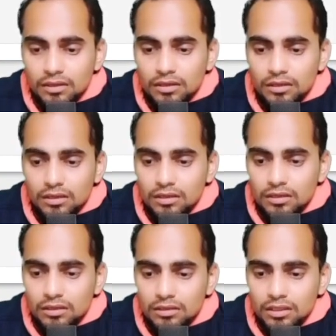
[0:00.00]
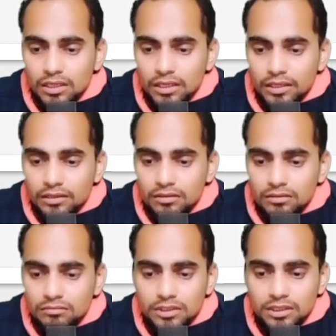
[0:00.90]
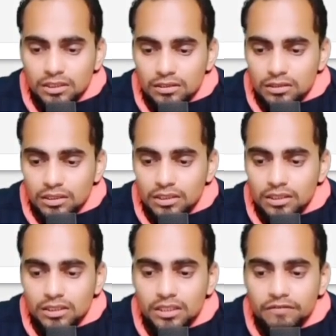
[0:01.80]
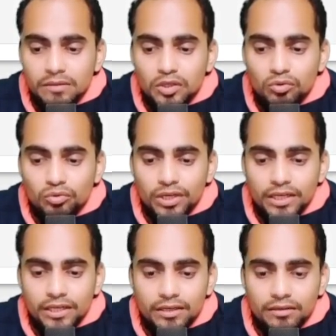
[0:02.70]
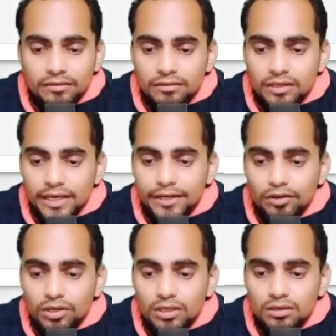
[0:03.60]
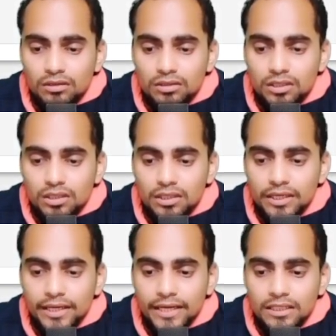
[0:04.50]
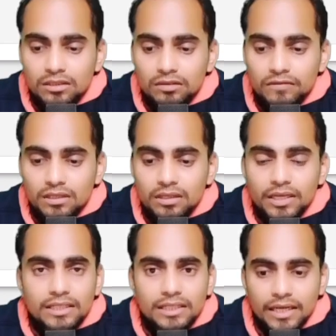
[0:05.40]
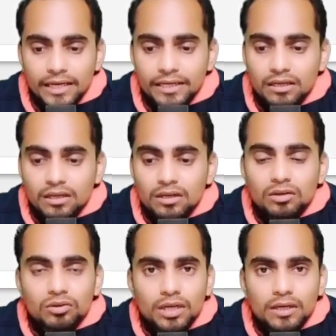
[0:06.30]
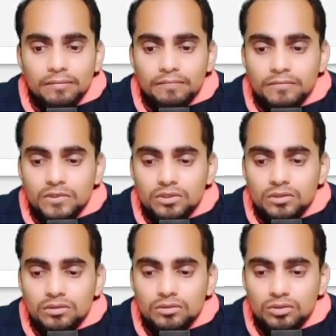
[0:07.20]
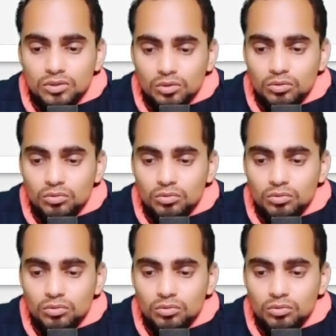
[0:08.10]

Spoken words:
and see this, it is giving me only error and not the next line. Okay, so